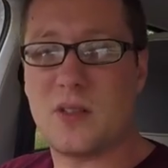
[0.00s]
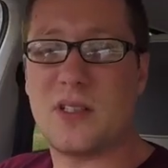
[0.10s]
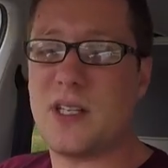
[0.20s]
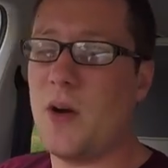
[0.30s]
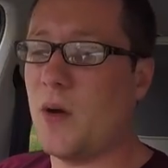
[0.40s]
on
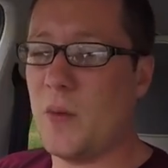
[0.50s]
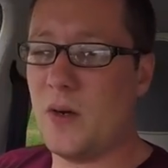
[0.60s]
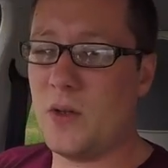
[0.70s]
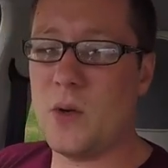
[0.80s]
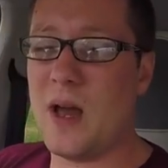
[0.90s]
the steering
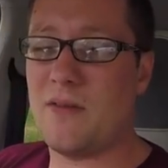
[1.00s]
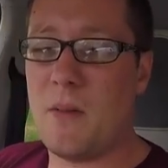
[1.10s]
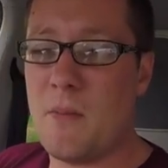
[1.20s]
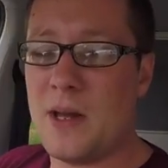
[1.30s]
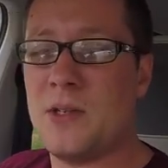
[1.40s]
wheel, you have
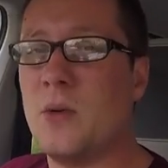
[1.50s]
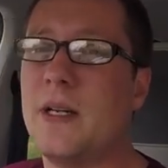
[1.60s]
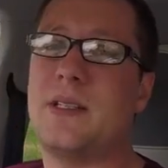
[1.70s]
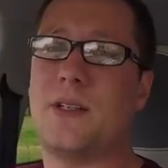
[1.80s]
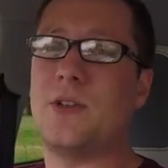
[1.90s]
manual
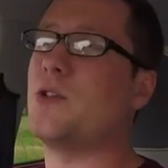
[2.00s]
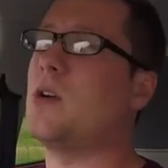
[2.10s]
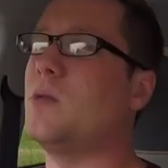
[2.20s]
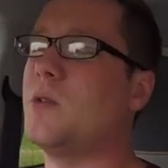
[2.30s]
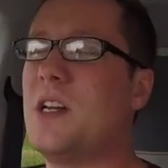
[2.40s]
heater
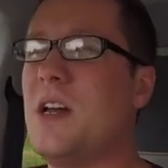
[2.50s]
controls.